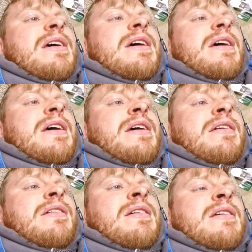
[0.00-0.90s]

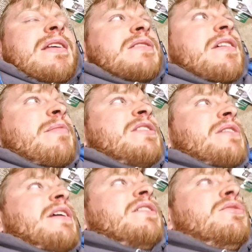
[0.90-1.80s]
And that's what I've been
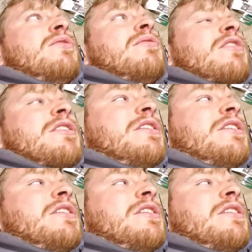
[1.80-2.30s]
trying to do over